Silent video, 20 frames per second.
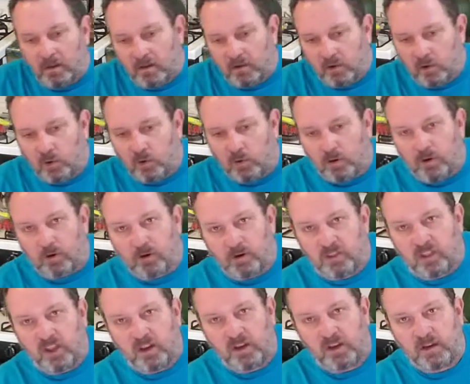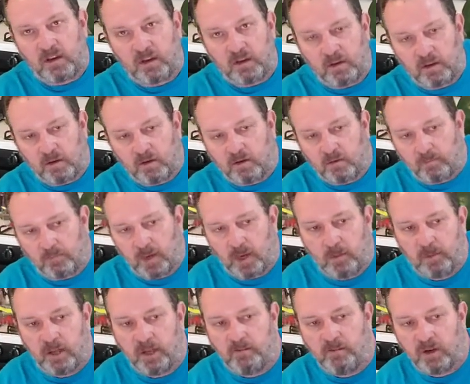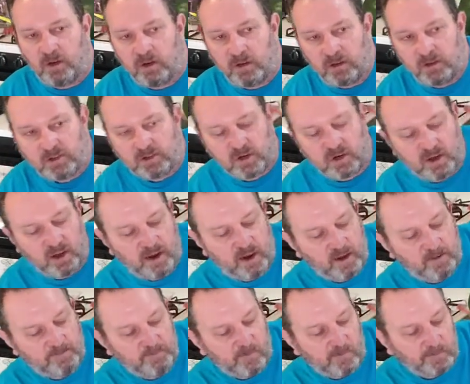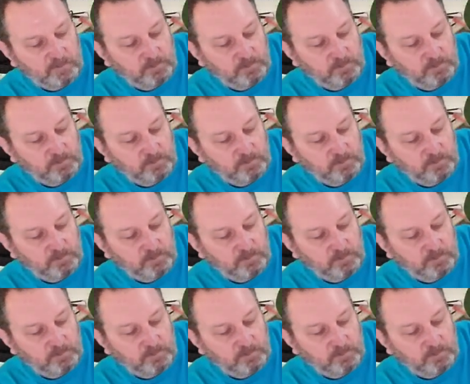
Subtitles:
a quarter thick. Maybe even an inch and a half.